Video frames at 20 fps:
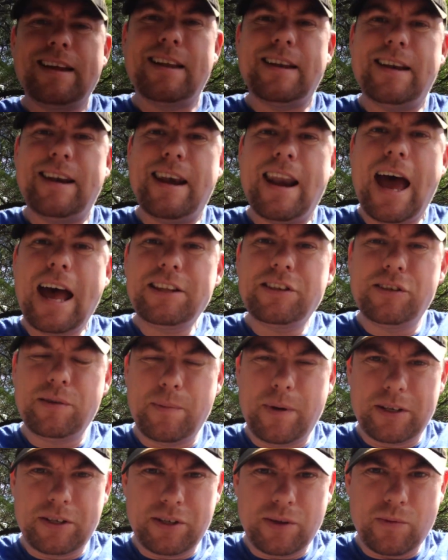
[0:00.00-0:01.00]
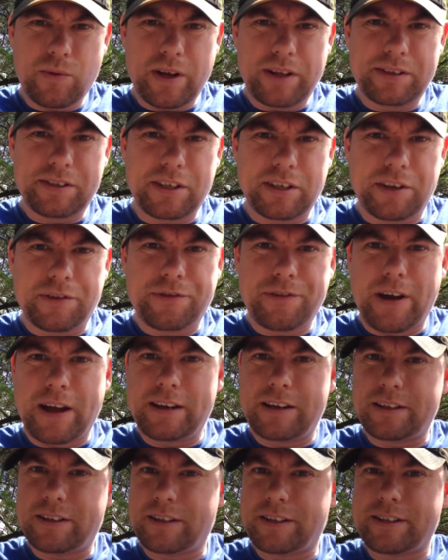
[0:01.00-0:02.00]
Not so much the ones that you
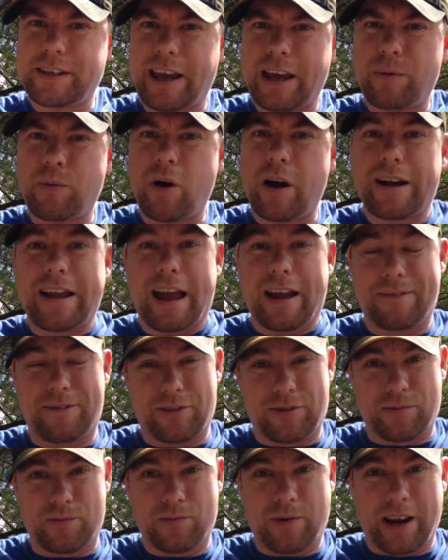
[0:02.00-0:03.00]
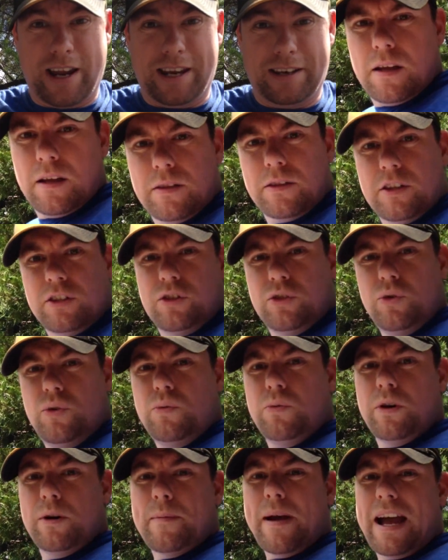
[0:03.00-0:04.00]
find on the sidewalk after the rain. The
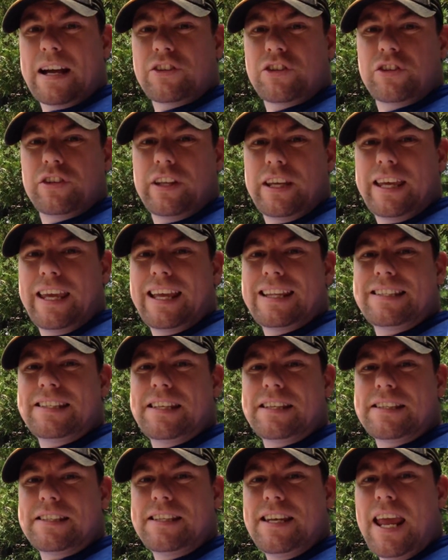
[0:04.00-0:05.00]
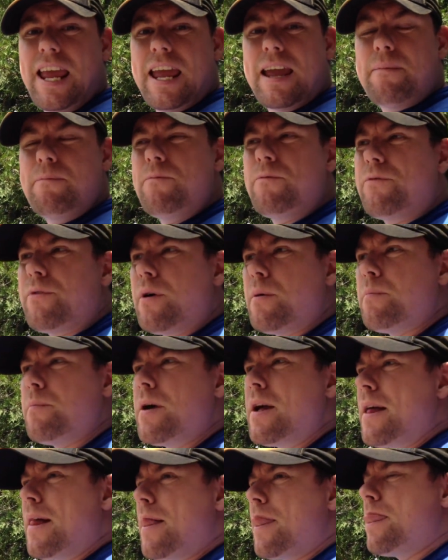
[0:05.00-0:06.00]
dew worm actually gets its name
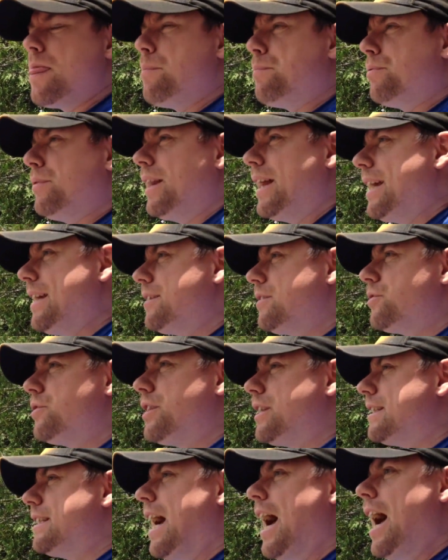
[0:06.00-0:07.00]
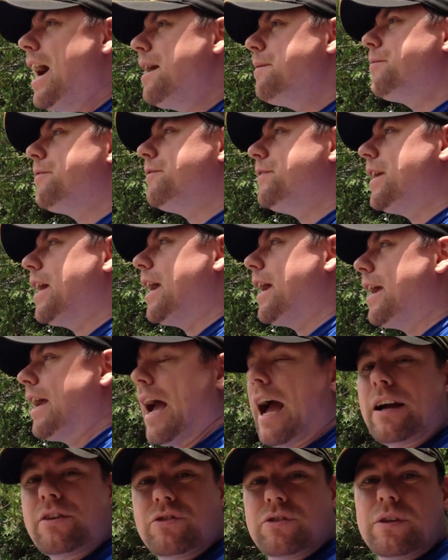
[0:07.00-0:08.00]
from the place or the time of day,
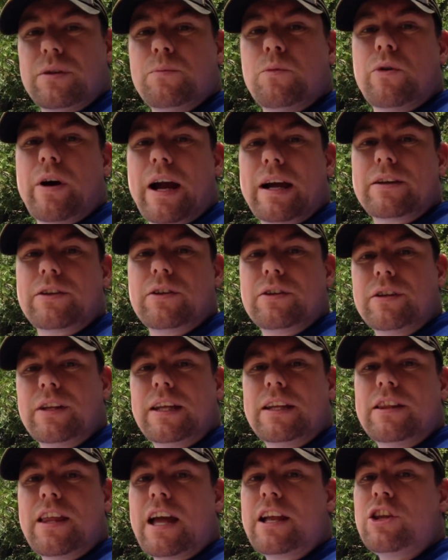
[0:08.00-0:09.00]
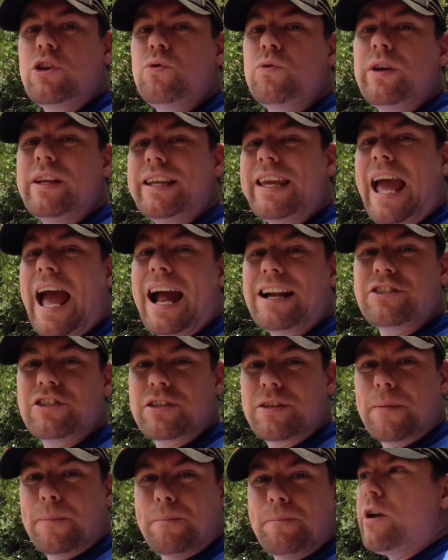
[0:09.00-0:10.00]
actually more accurately, that you can
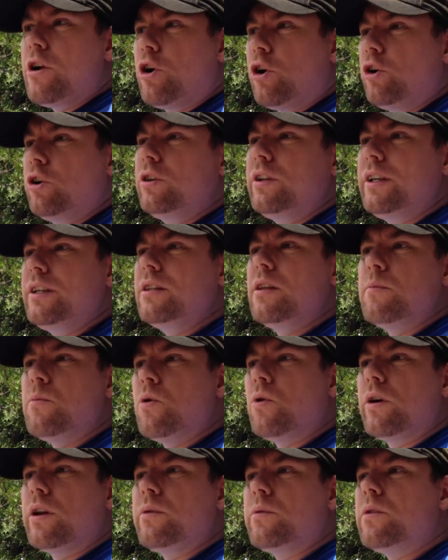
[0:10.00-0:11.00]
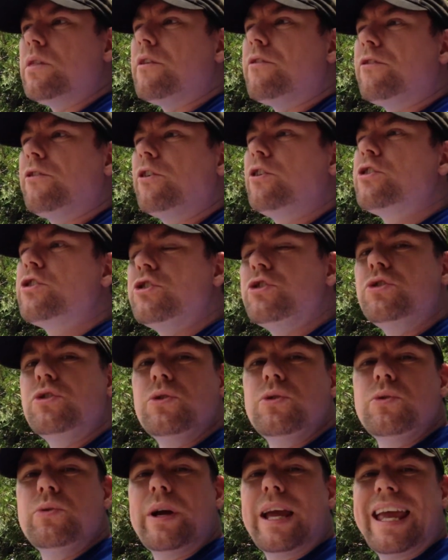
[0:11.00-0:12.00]
catch them. Early in the morning when the first
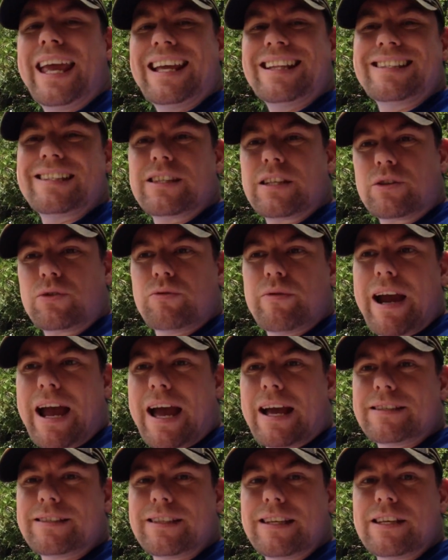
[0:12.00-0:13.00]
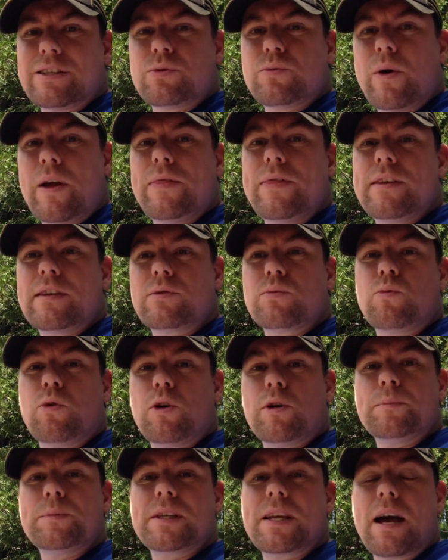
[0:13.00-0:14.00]
dew hits the grass is when these
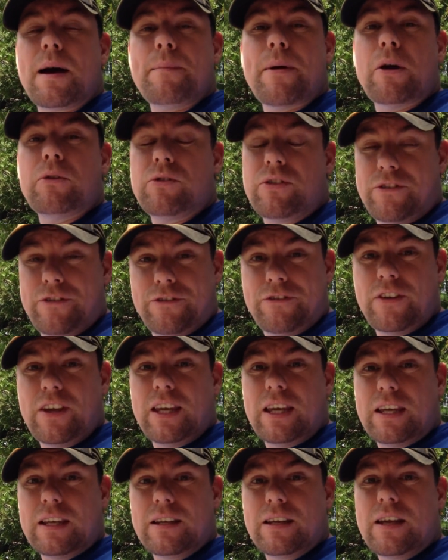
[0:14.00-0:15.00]
worms come out to feed,